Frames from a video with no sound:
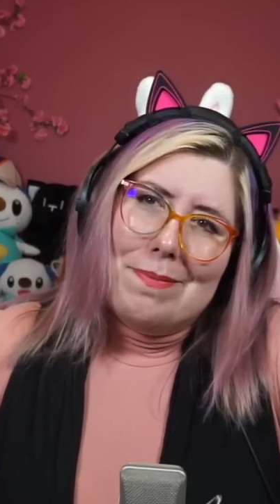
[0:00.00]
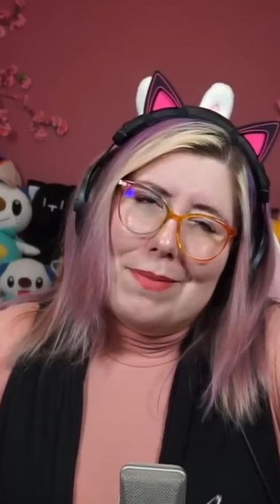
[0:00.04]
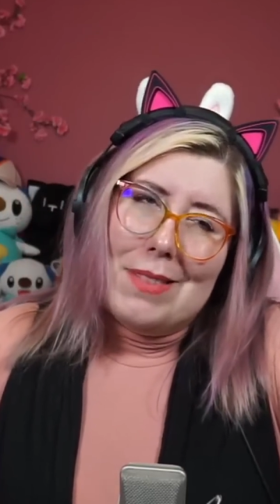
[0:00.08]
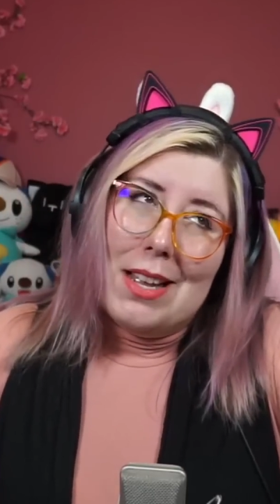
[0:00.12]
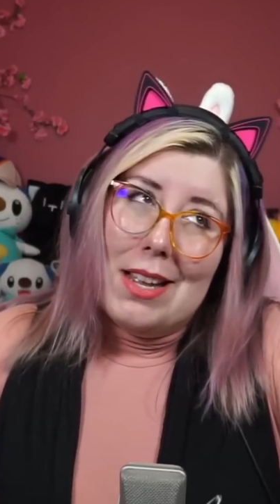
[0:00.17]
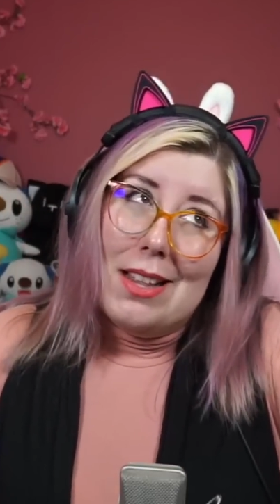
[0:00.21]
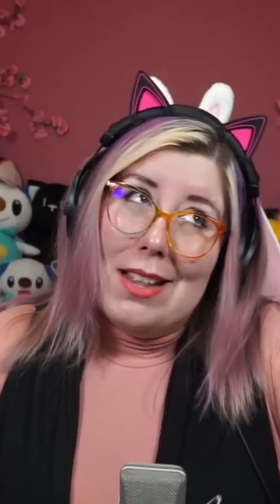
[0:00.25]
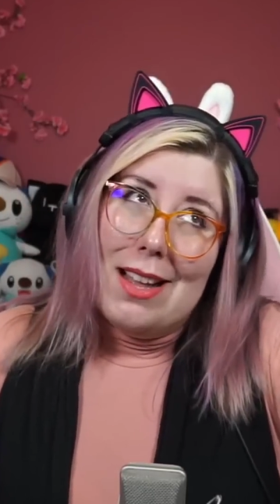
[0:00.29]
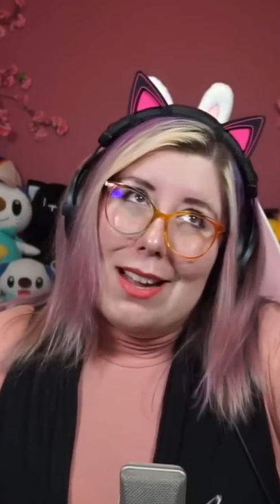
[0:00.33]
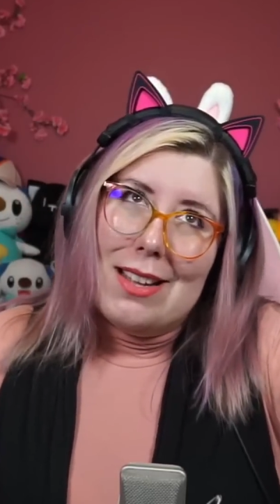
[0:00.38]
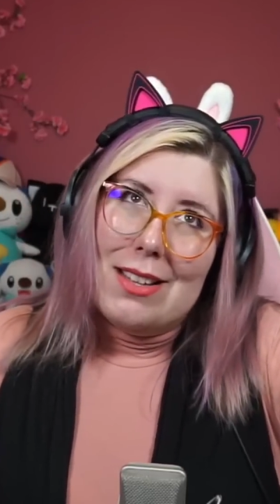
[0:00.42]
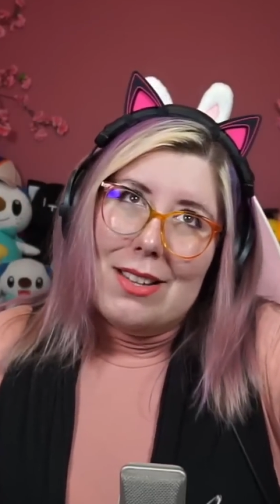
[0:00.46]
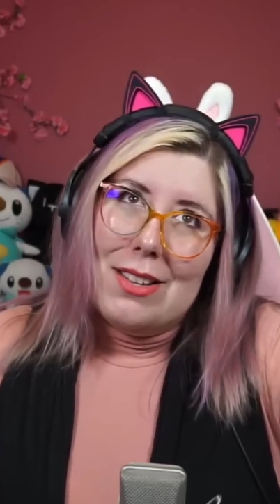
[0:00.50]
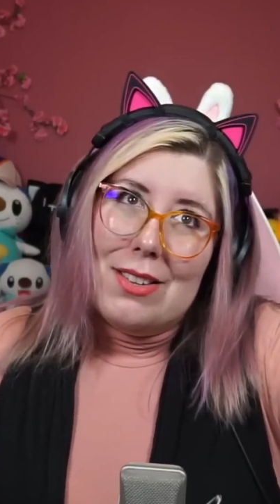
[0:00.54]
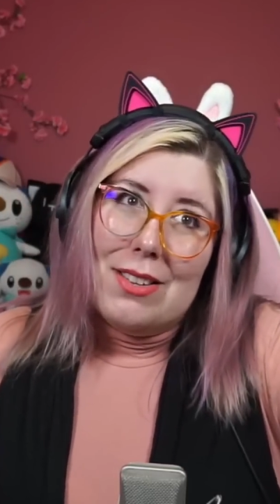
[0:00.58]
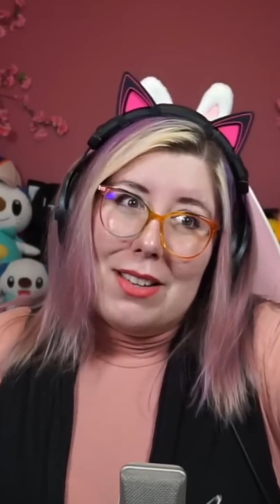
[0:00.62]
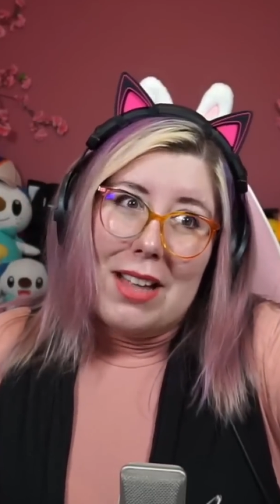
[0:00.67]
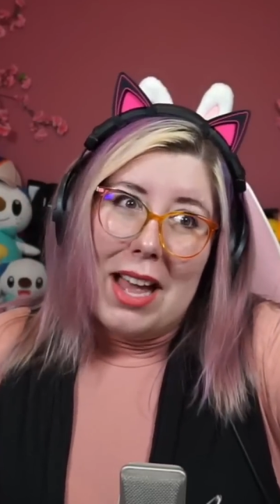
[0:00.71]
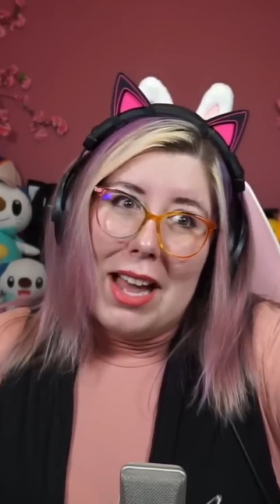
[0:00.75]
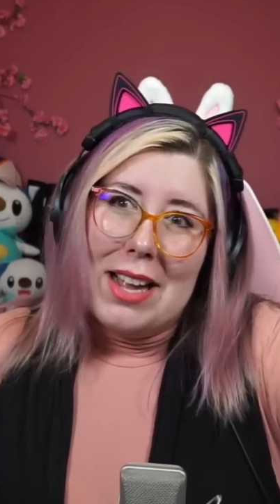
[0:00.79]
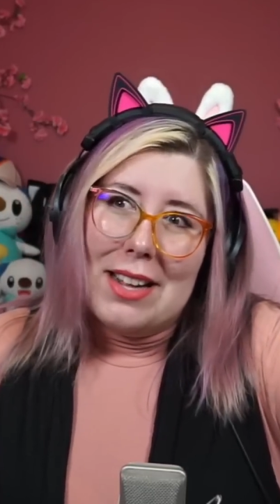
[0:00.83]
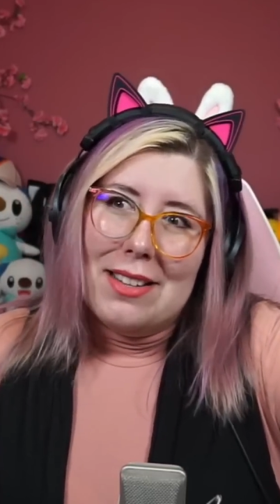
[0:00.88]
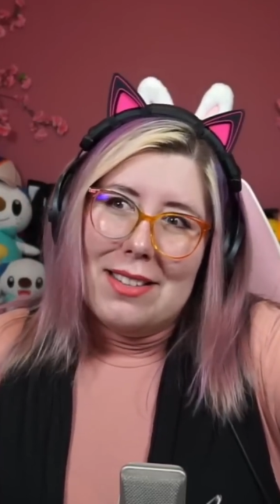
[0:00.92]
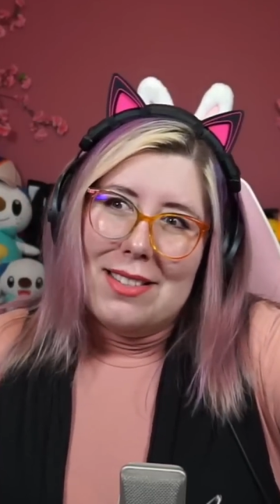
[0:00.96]
along those
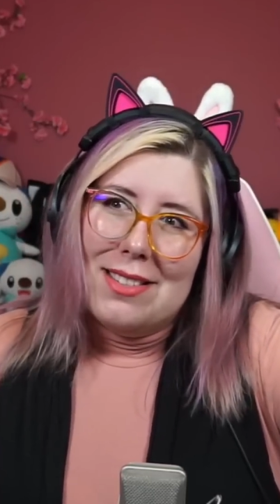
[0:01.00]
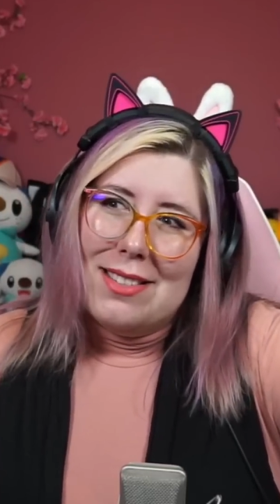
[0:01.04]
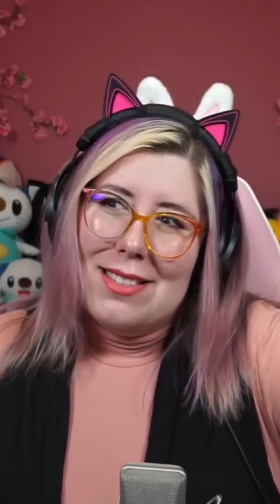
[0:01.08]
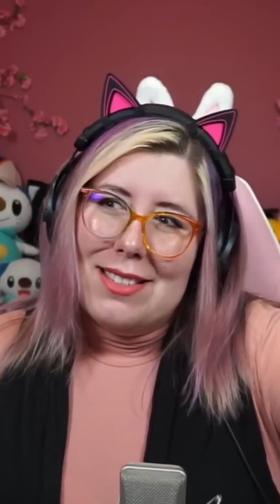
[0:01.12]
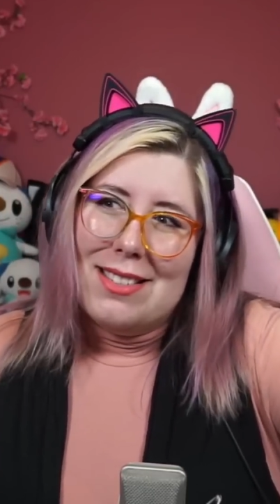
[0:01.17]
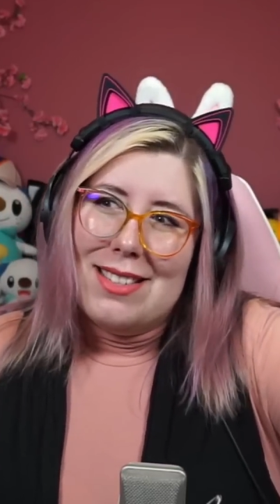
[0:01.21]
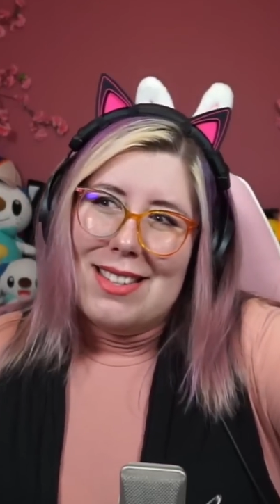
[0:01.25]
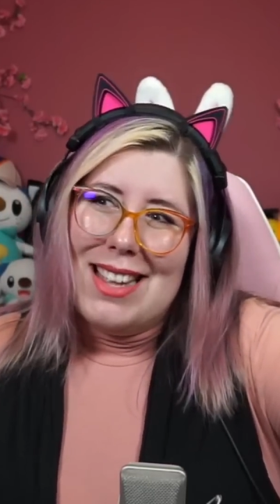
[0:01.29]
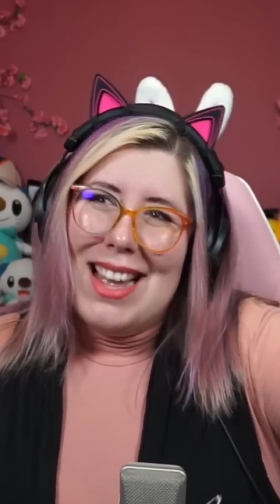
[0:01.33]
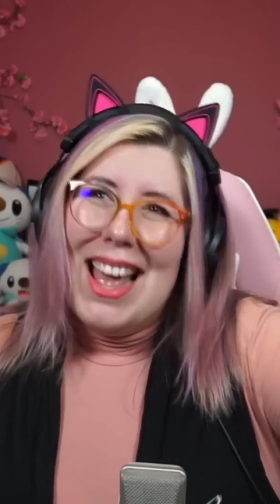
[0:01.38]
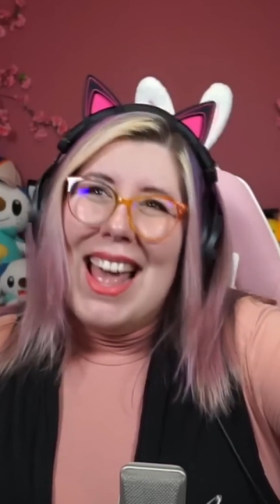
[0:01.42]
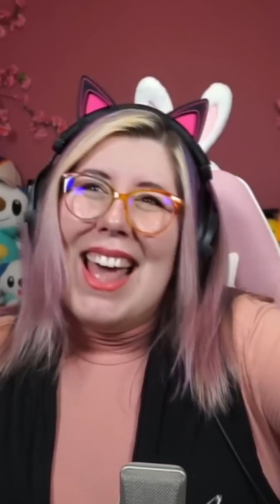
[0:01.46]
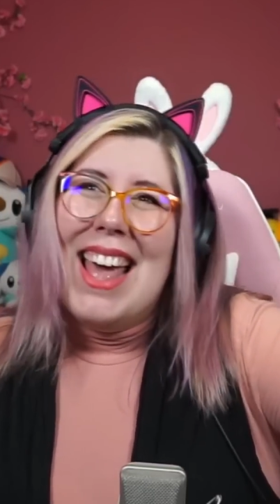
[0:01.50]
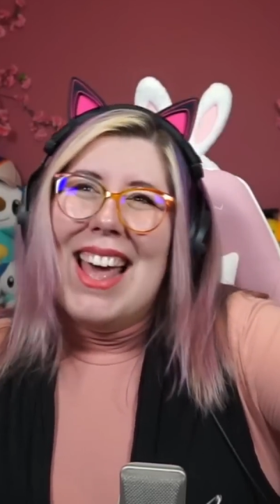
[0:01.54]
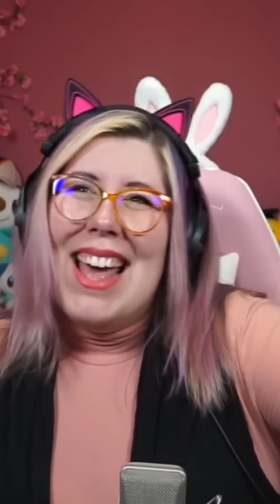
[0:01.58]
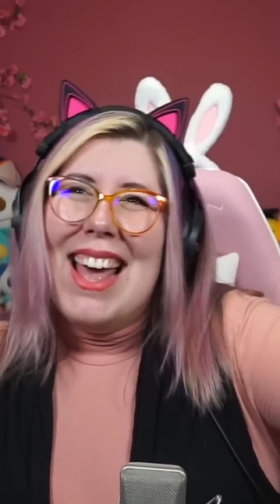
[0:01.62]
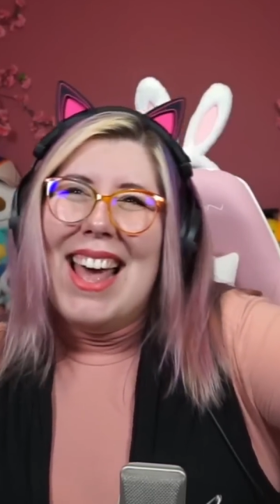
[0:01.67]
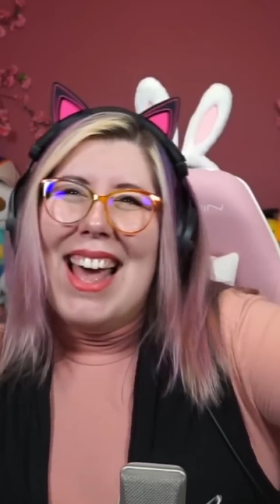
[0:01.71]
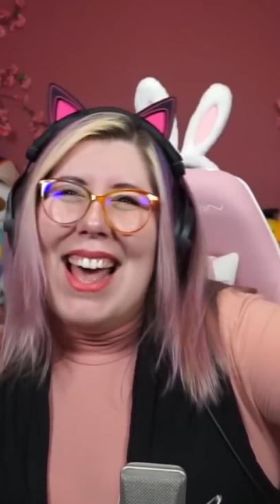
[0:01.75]
lines. But